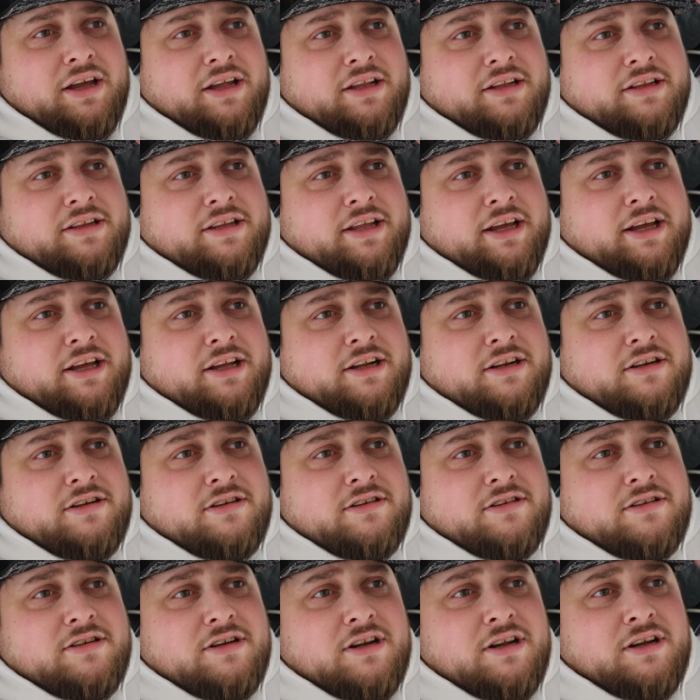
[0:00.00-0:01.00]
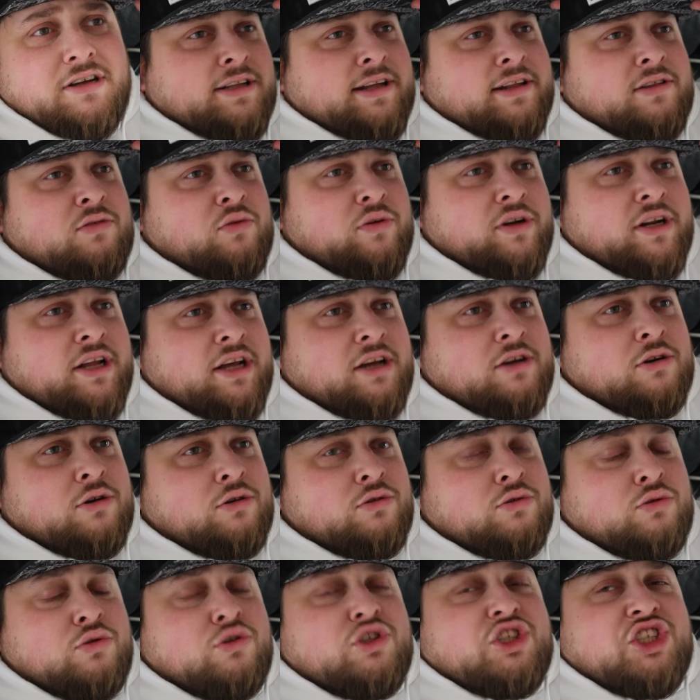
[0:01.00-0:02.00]
And then that's when I
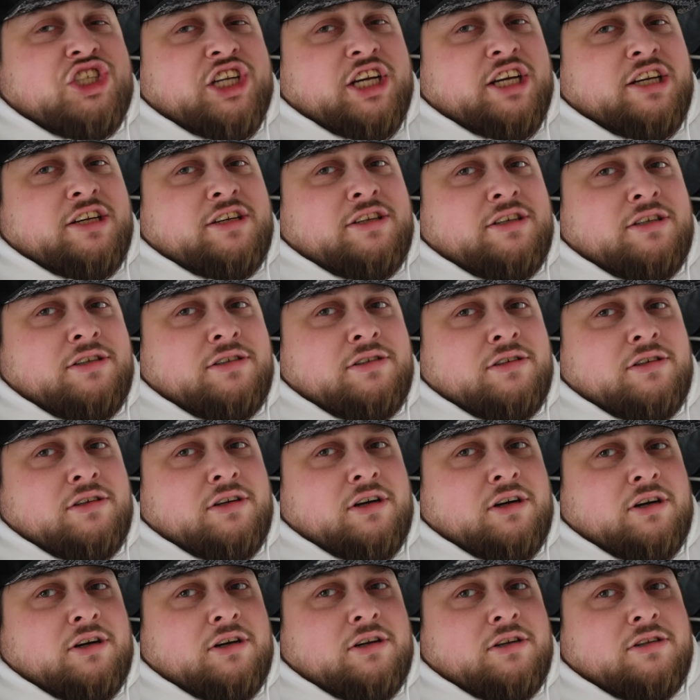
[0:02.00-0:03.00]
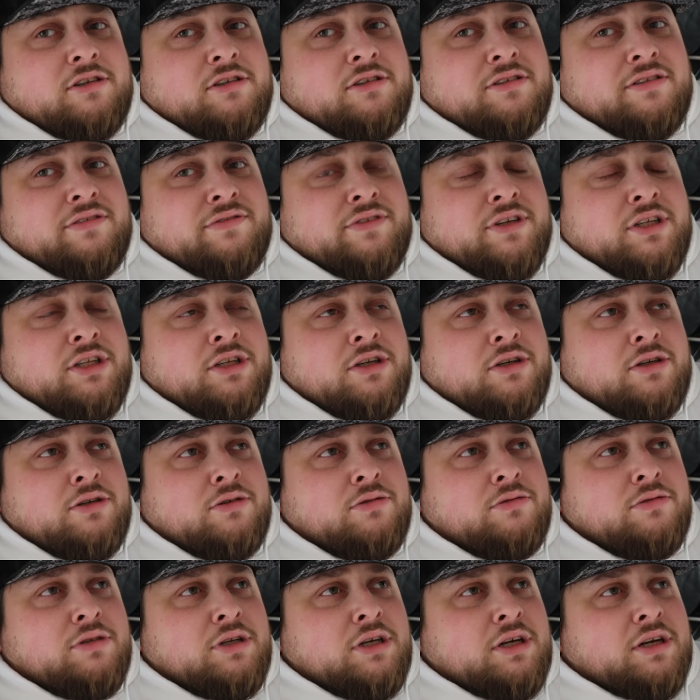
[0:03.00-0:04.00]
go to check on the
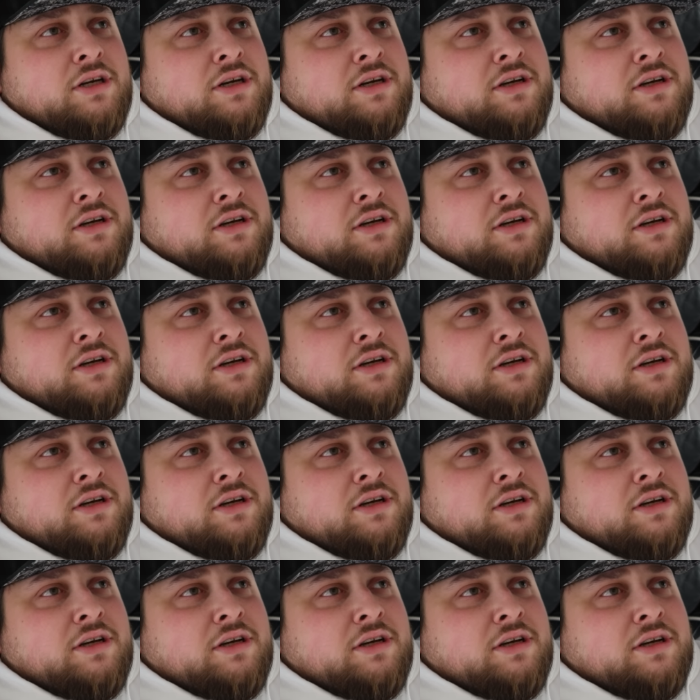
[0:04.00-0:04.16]
video,